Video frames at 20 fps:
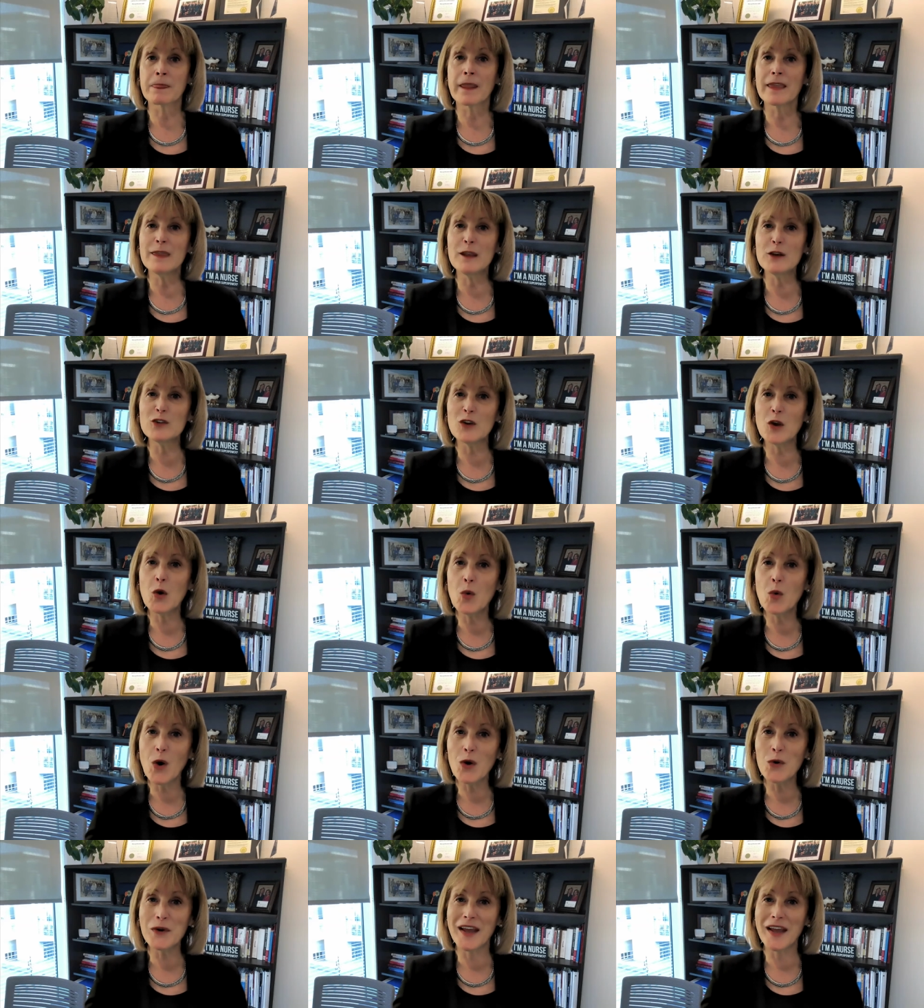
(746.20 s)
There's a
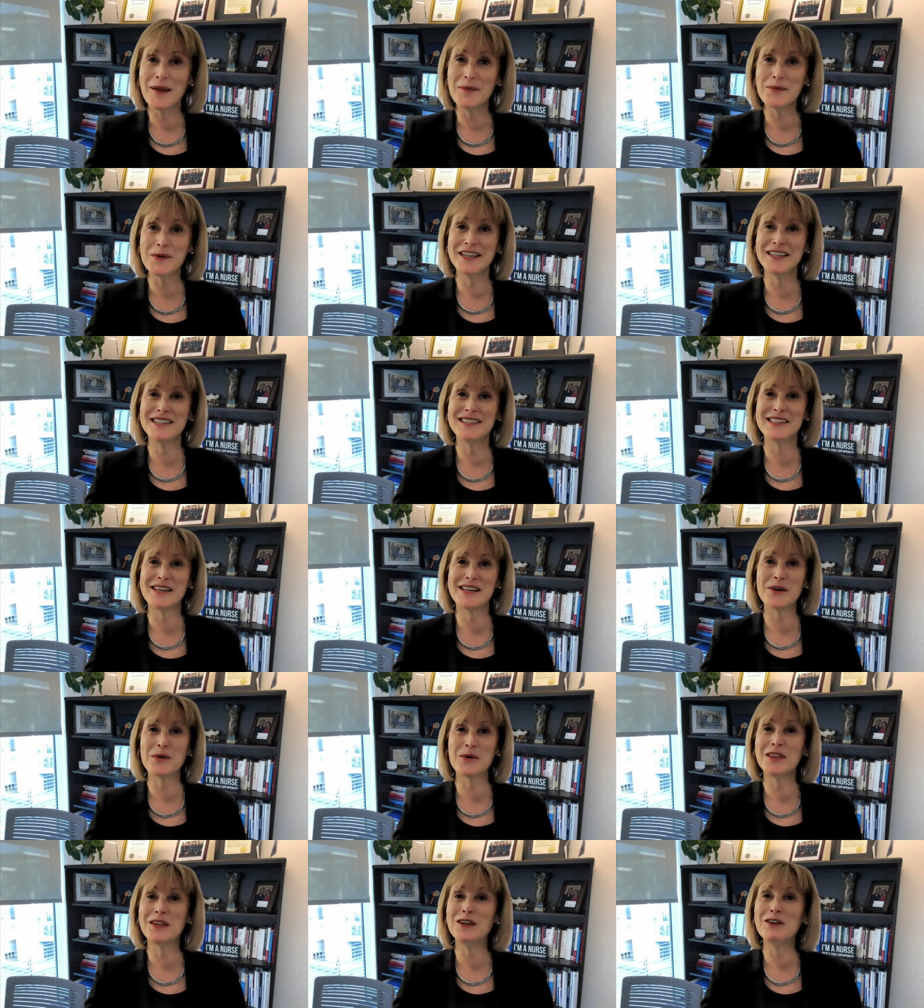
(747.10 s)
quote I want to share
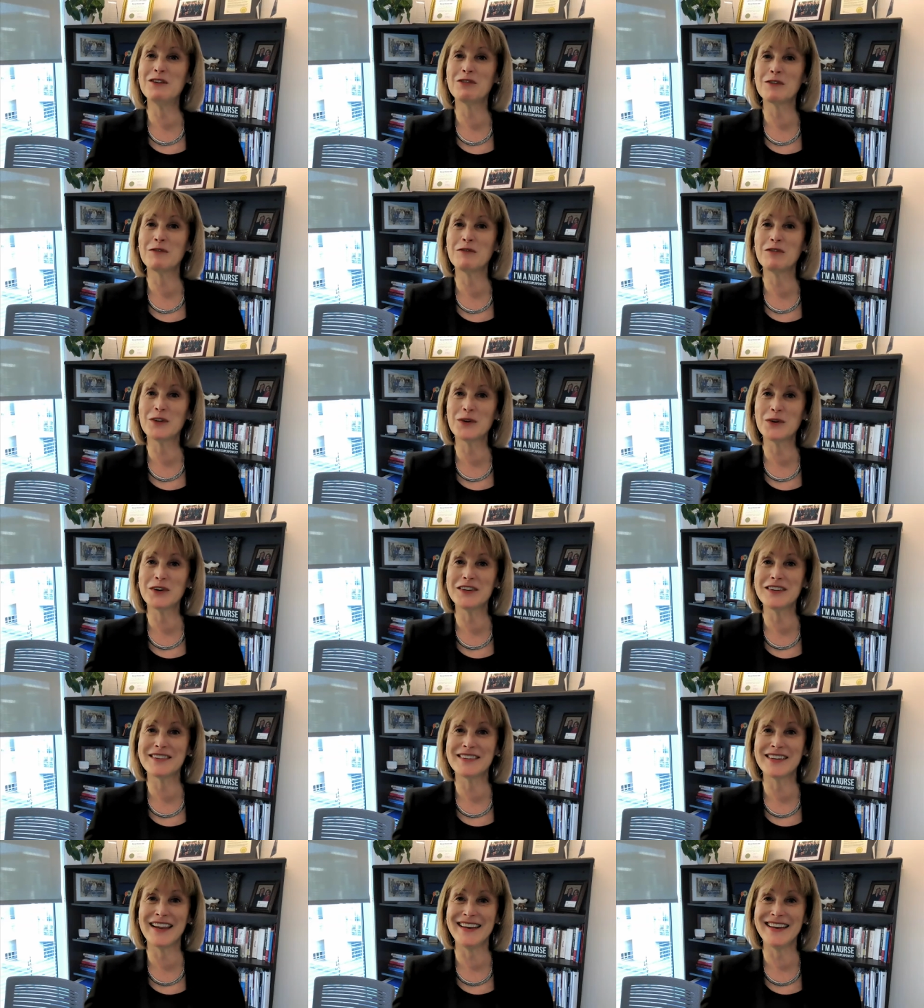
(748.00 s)
with you from
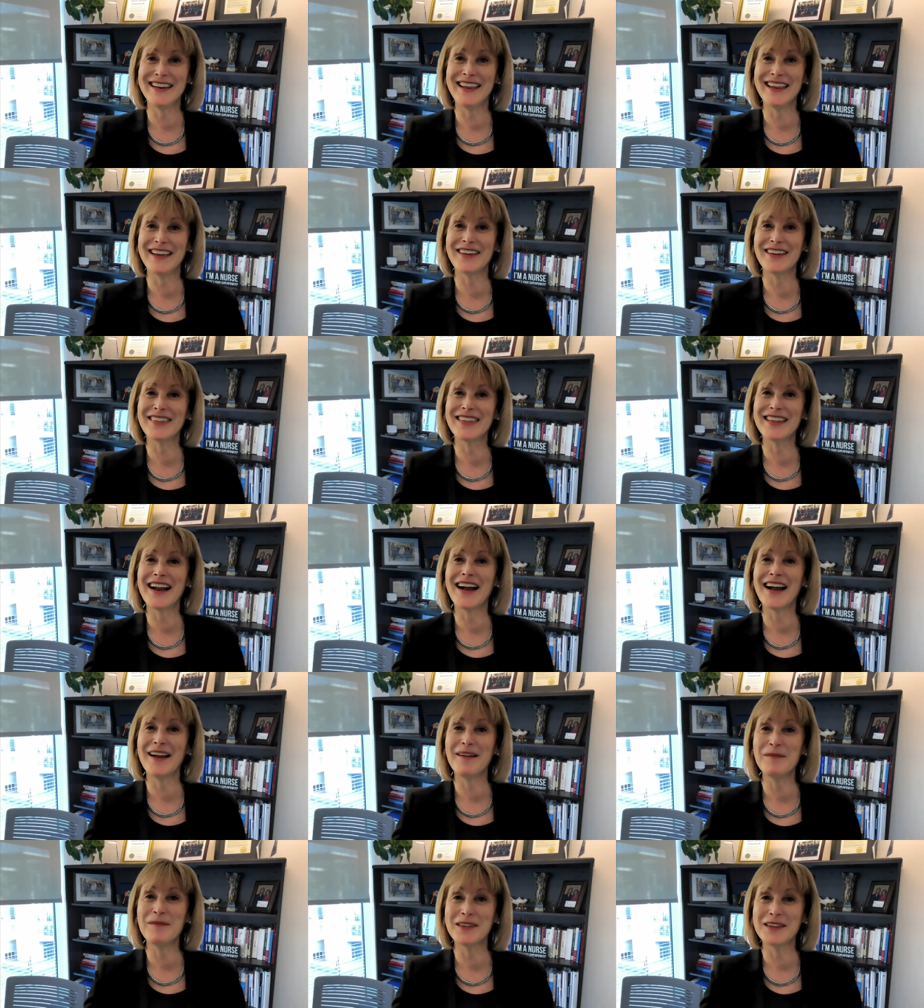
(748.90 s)
Florence Nightingale that
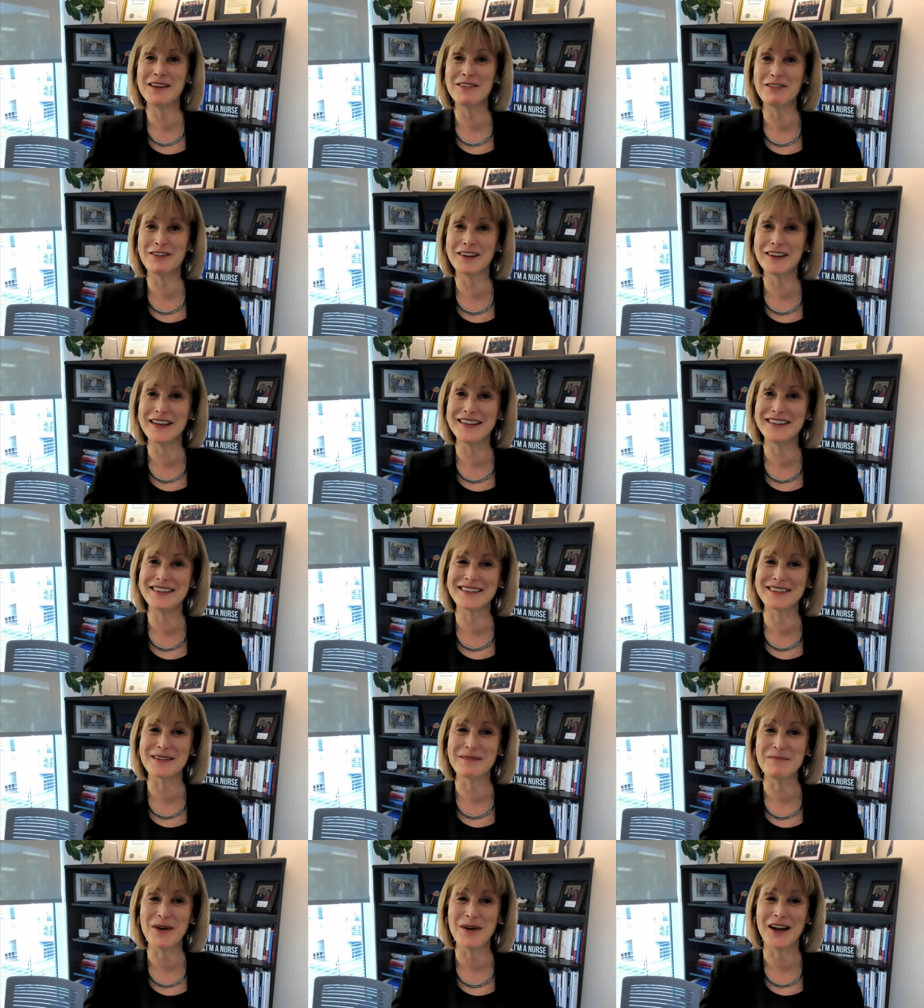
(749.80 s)
I believe relates
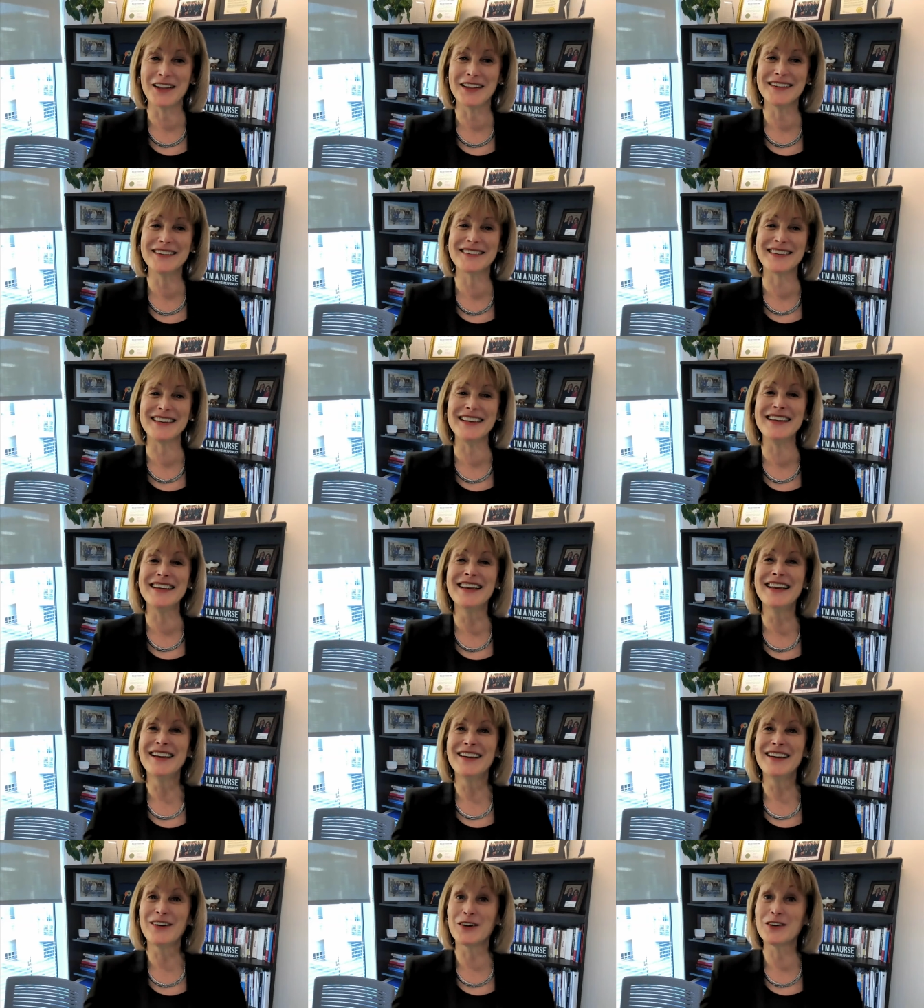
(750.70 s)
to policy,
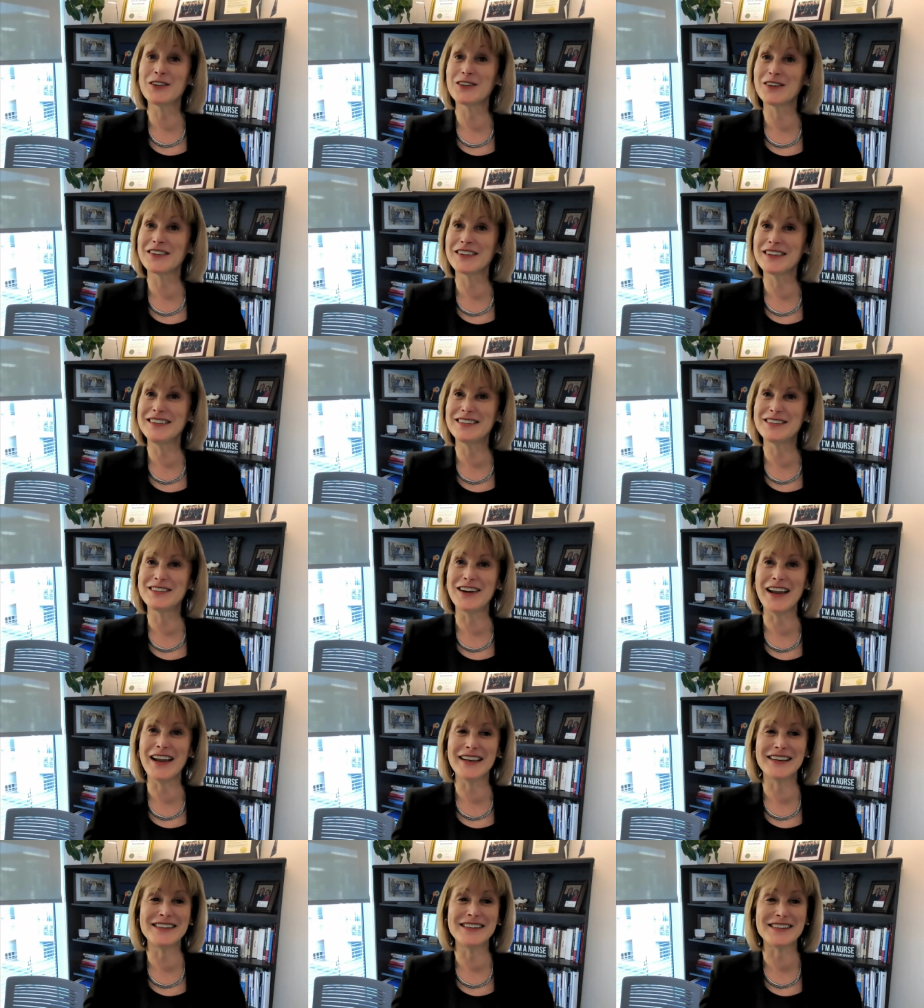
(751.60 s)
or certainly
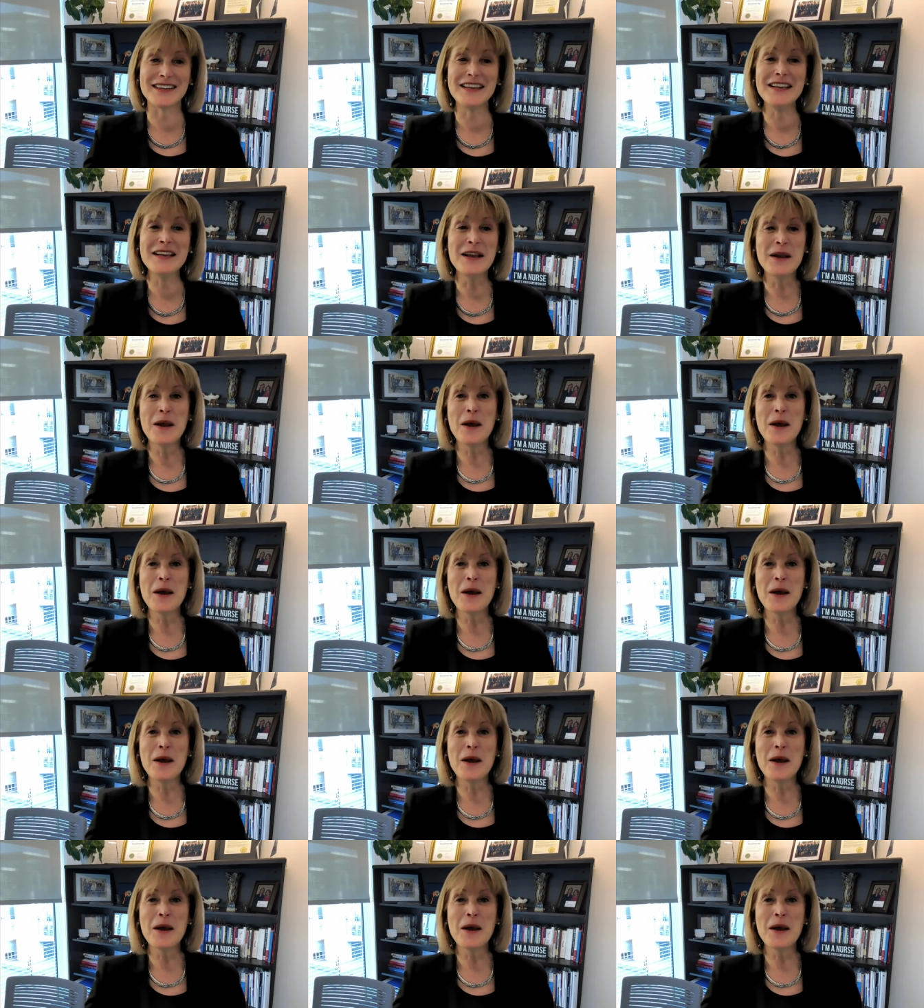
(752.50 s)
strategy.